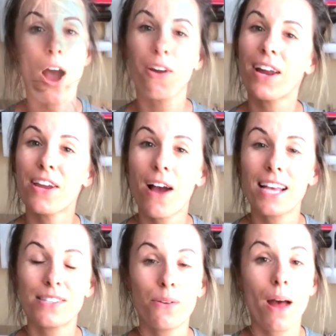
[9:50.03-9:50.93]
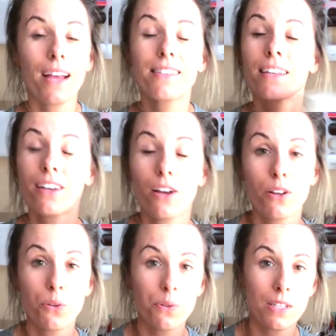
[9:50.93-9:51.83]
Alright, you guys, so that is going to
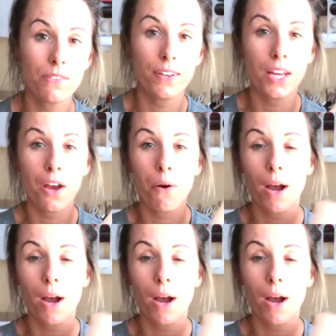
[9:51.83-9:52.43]
conclude this video.